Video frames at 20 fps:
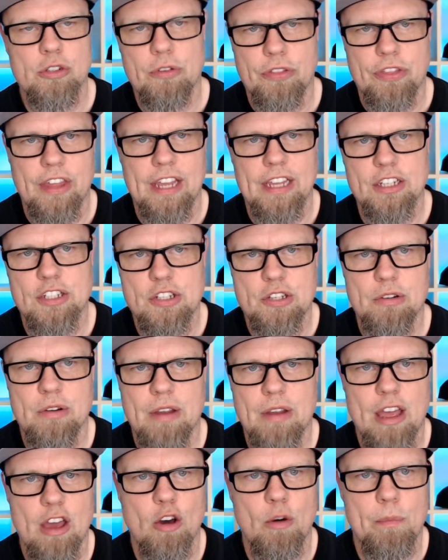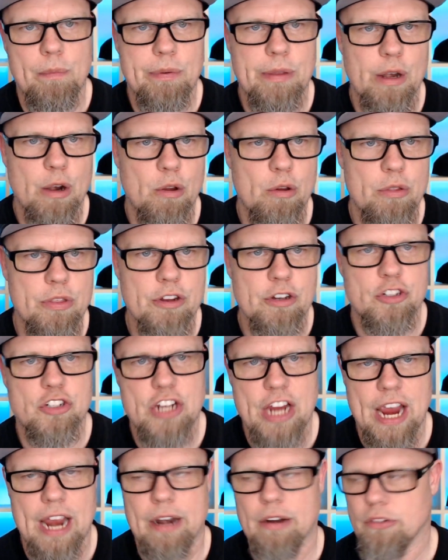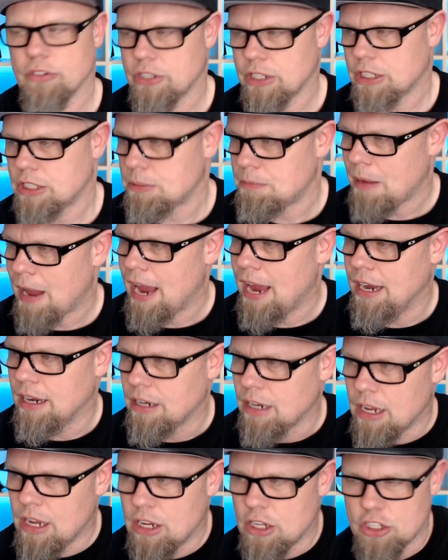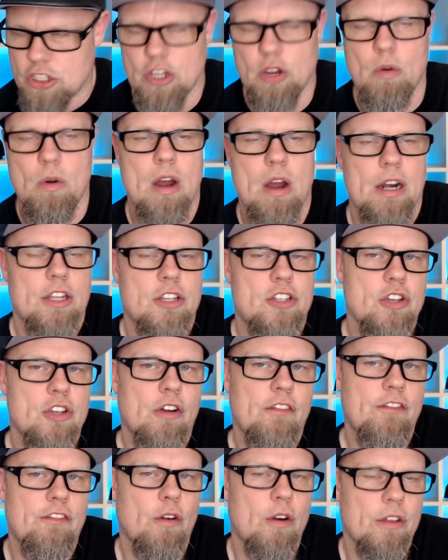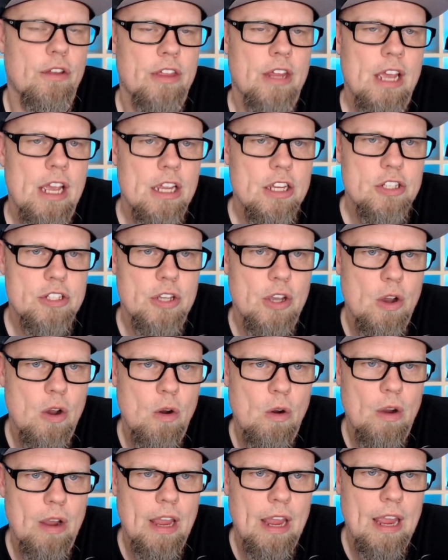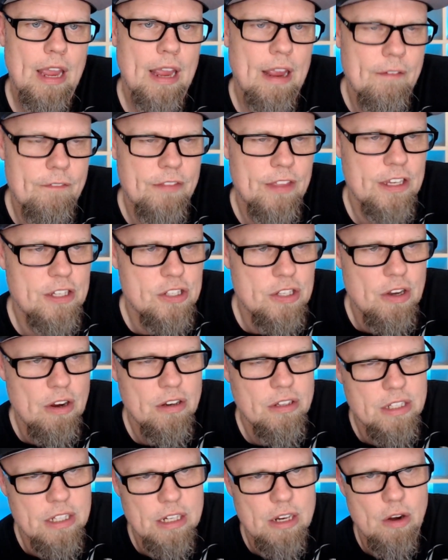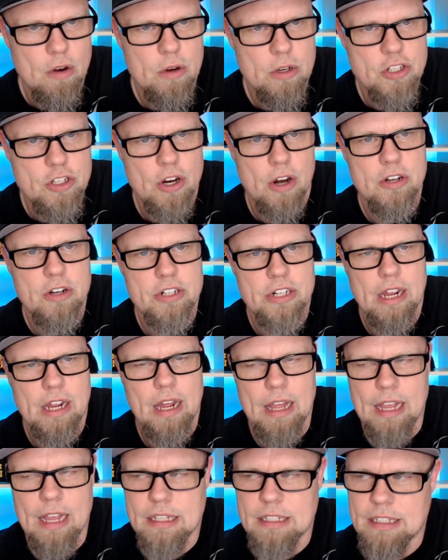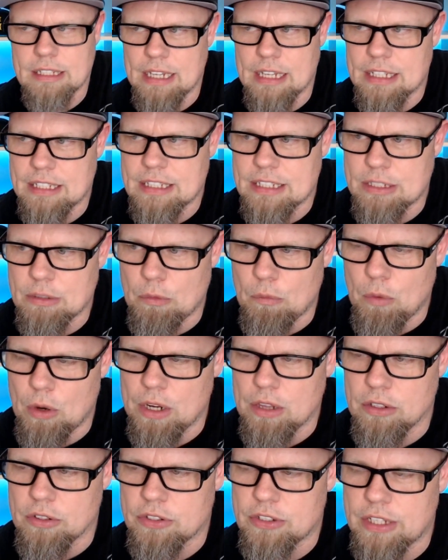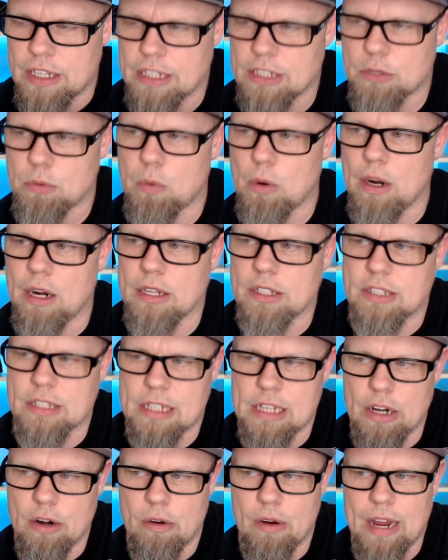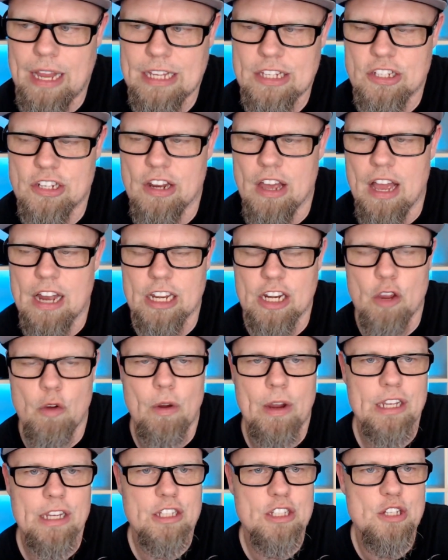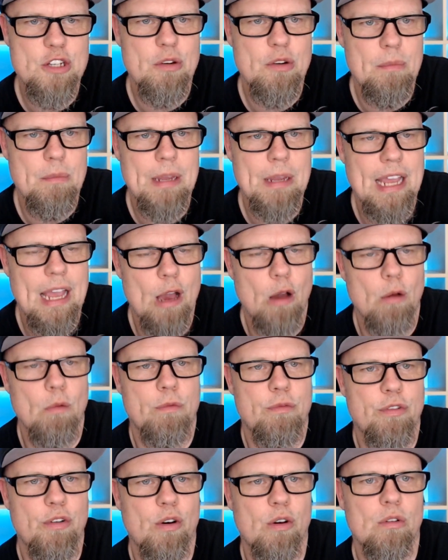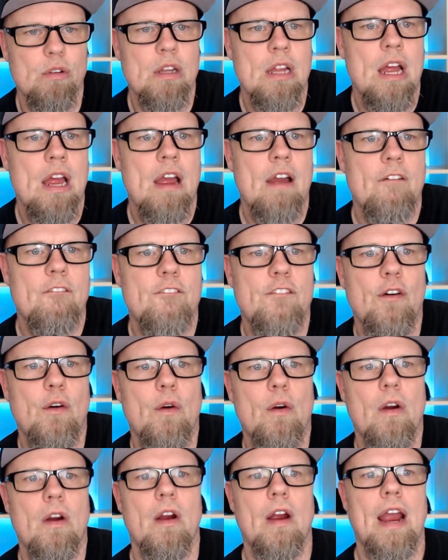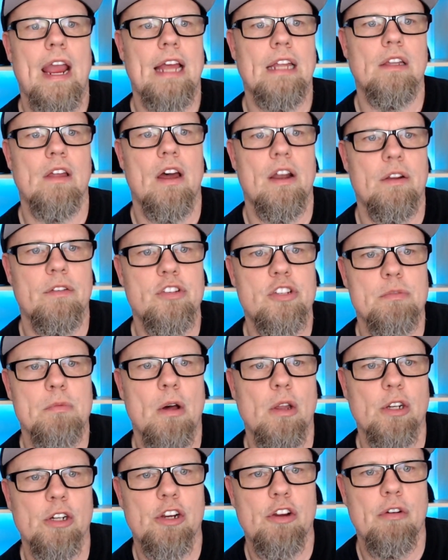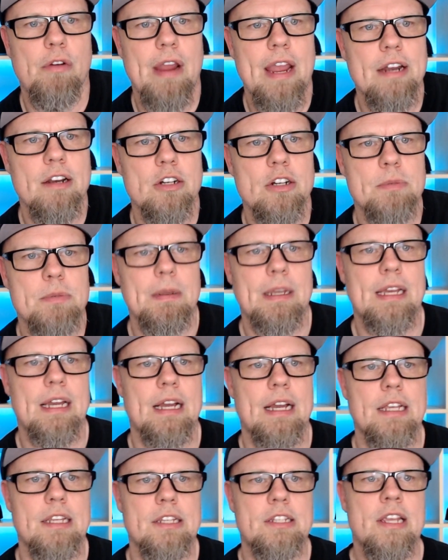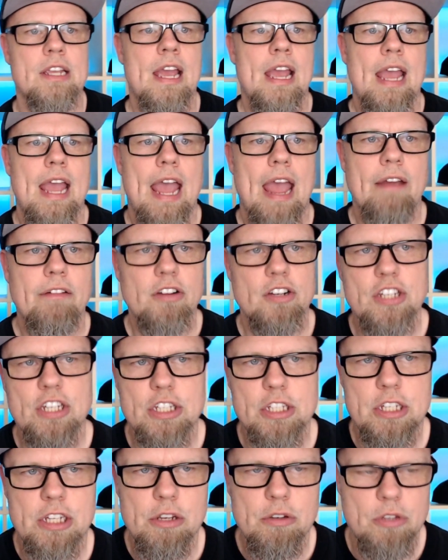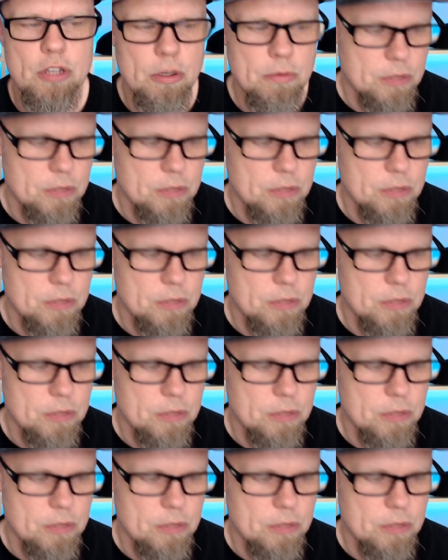things to help their channels expand, so on and so forth. So if they start to go to charging, it's one of those things where it's not going to be helpful for a lot of smaller creators, because ever since YouTube's